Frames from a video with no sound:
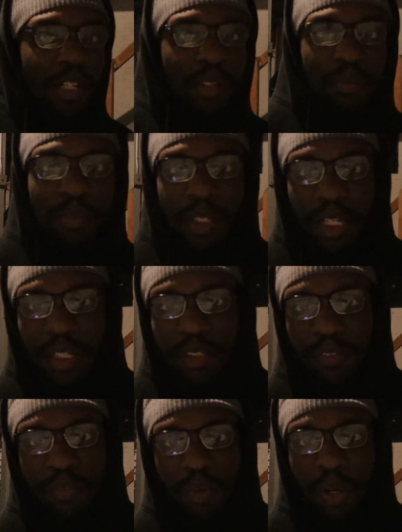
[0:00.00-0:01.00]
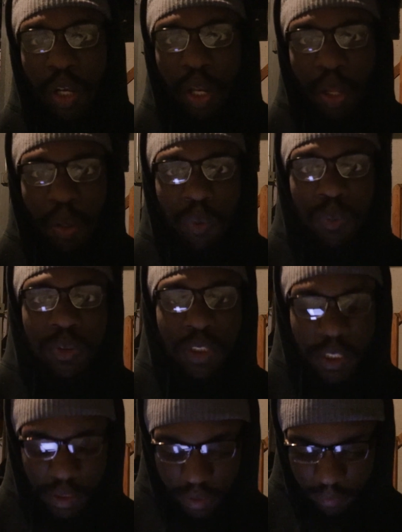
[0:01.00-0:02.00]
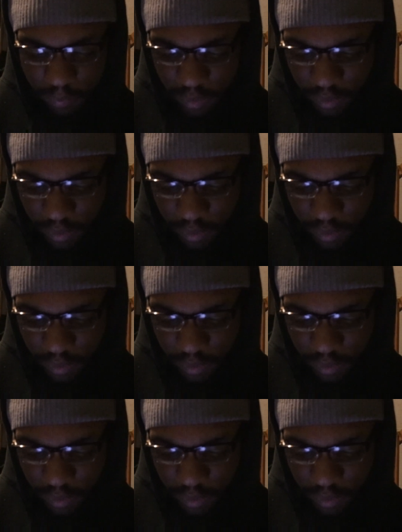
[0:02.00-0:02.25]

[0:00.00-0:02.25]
up for a long time.